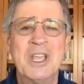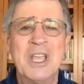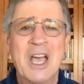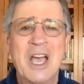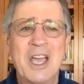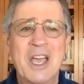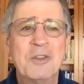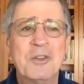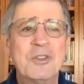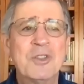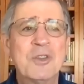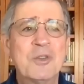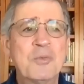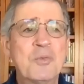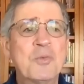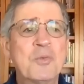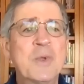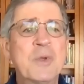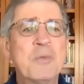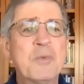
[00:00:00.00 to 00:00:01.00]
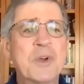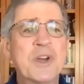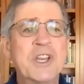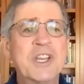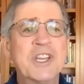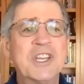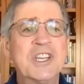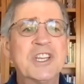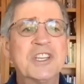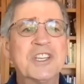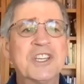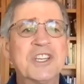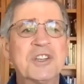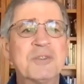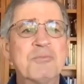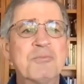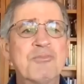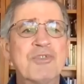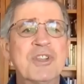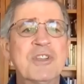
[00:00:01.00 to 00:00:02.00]
I know that we wanted to
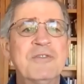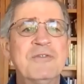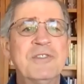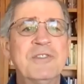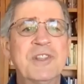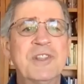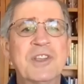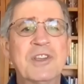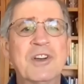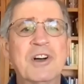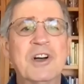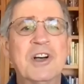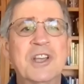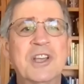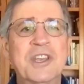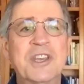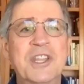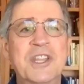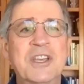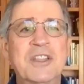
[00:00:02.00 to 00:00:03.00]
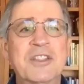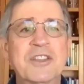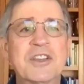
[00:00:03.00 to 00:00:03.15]
touch briefly on uh, the